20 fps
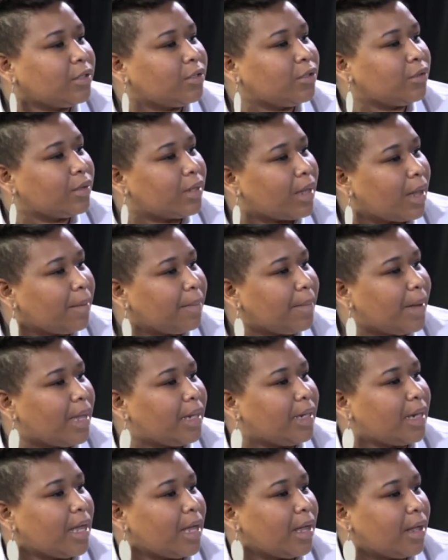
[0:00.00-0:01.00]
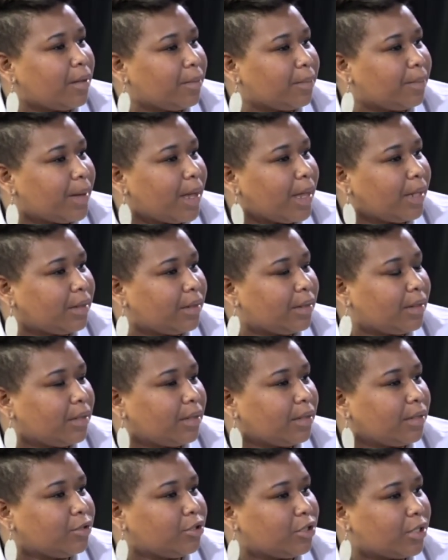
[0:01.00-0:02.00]
come and help at the
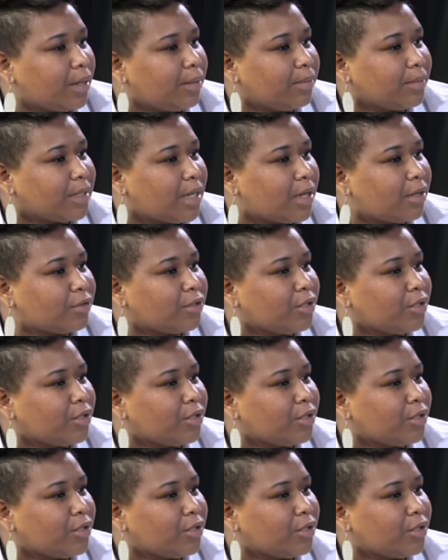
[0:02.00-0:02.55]
James House,